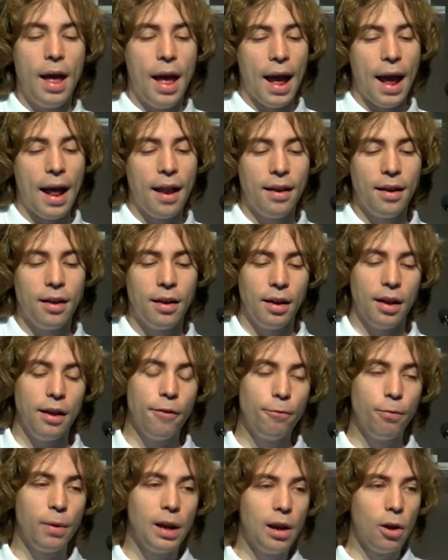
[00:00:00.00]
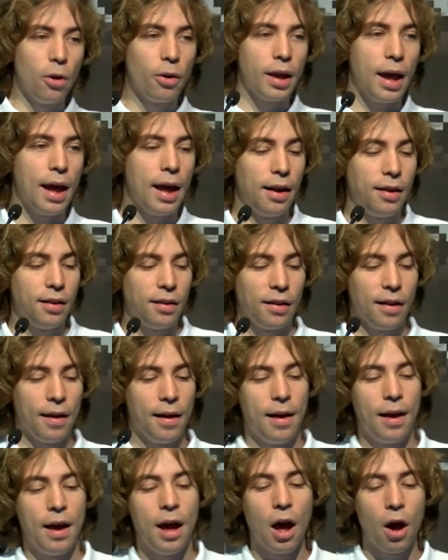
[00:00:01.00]
And if we look at
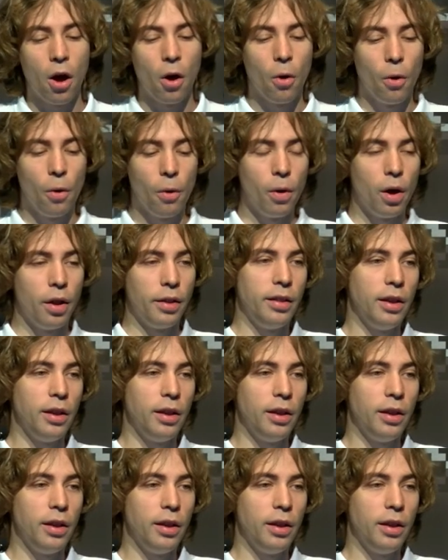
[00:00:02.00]
how